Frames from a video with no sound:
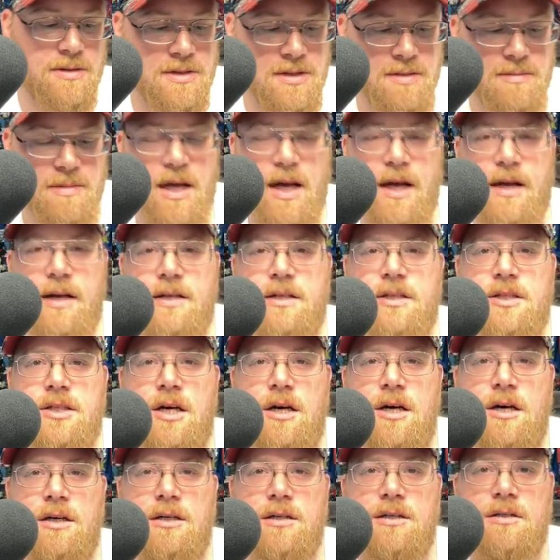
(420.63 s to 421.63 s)
some kind of
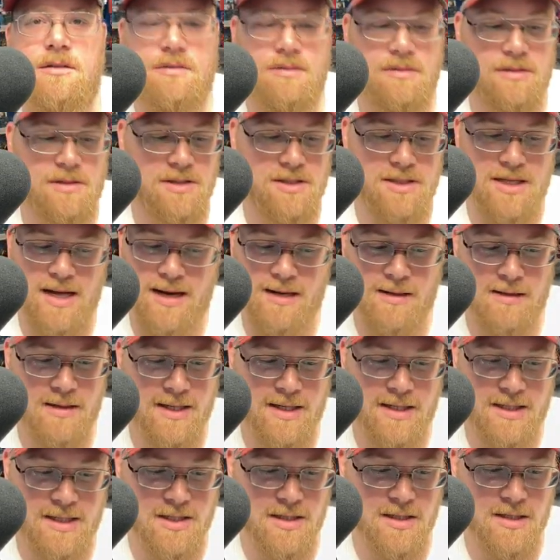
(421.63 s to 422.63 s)
tongue. It's not a
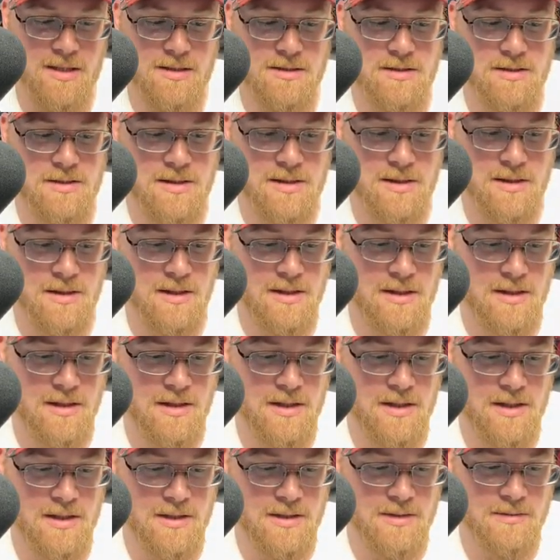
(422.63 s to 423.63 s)
lick-a-tongue.
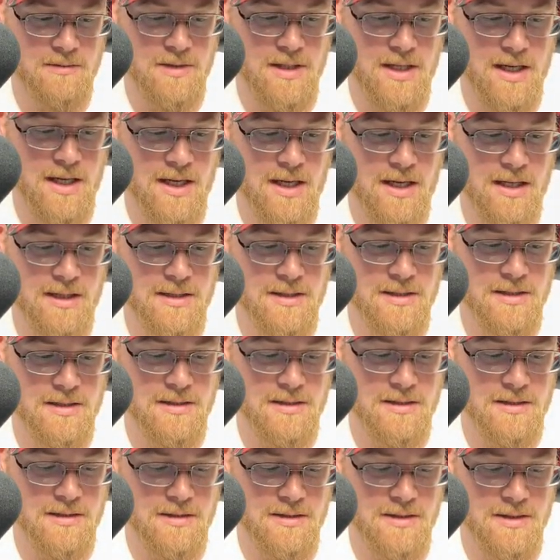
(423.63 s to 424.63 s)
We got
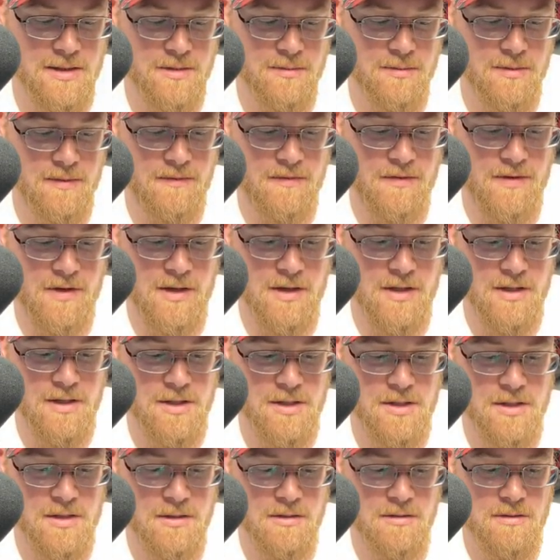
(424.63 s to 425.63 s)
this
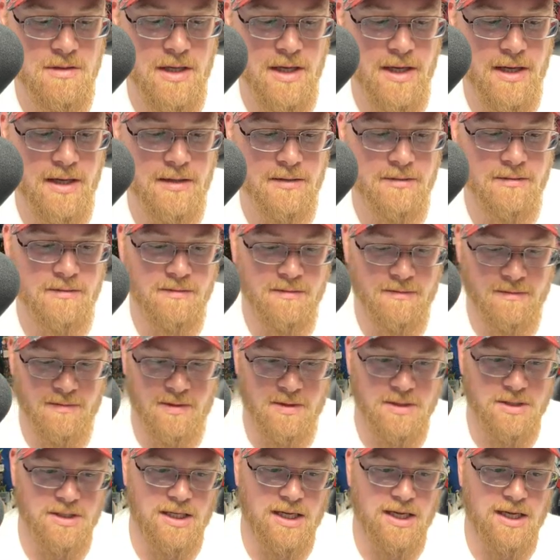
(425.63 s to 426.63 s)
reverse. Okay,
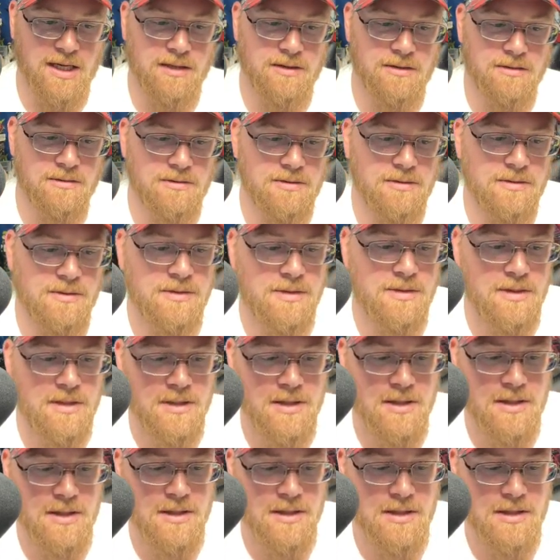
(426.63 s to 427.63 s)
reverse hollow,
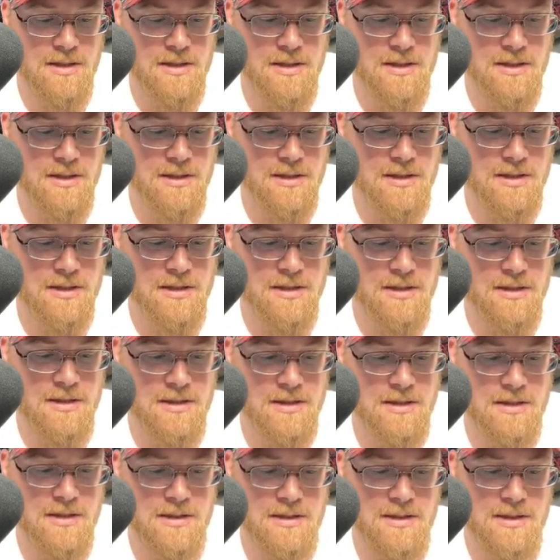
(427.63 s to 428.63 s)
and
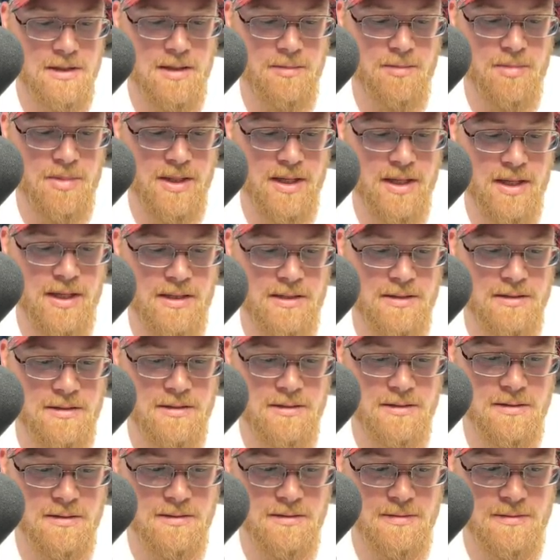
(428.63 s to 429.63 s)
not bad.
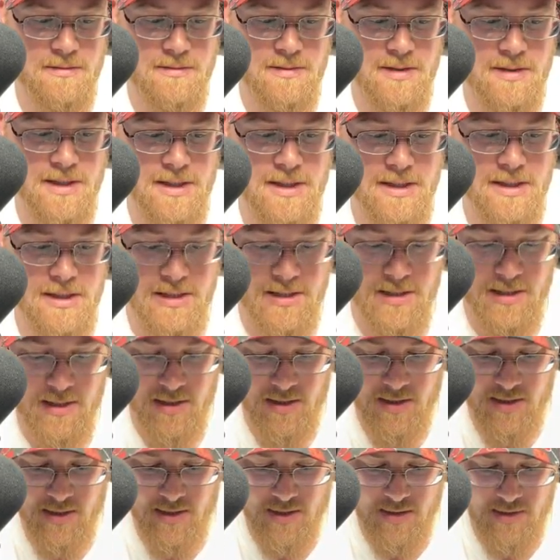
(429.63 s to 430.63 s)
All right,
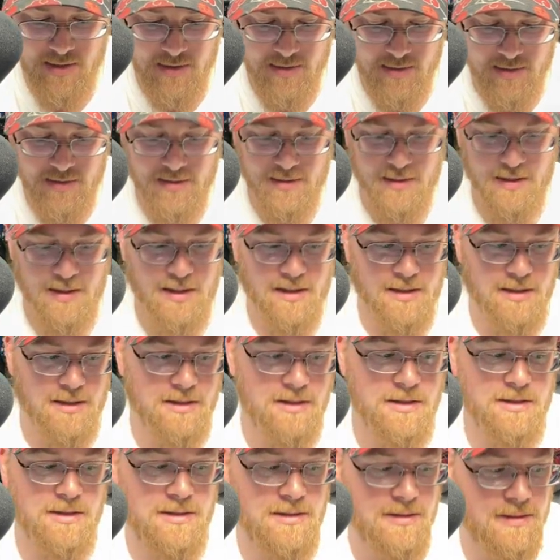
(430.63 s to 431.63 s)

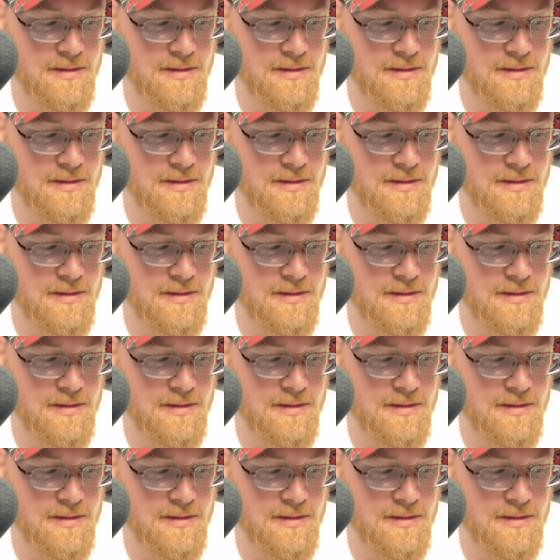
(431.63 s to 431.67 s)
then